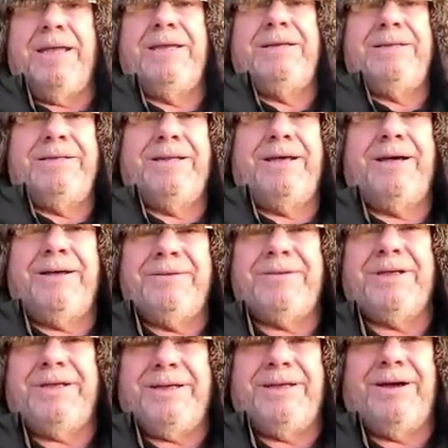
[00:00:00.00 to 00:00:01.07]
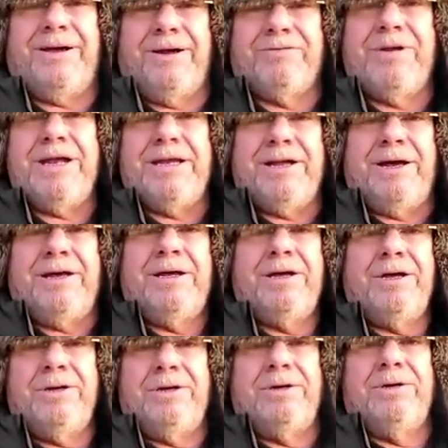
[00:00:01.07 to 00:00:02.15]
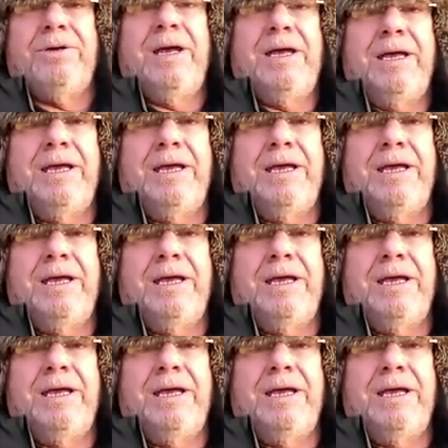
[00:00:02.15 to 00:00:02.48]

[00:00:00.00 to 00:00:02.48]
in the arena who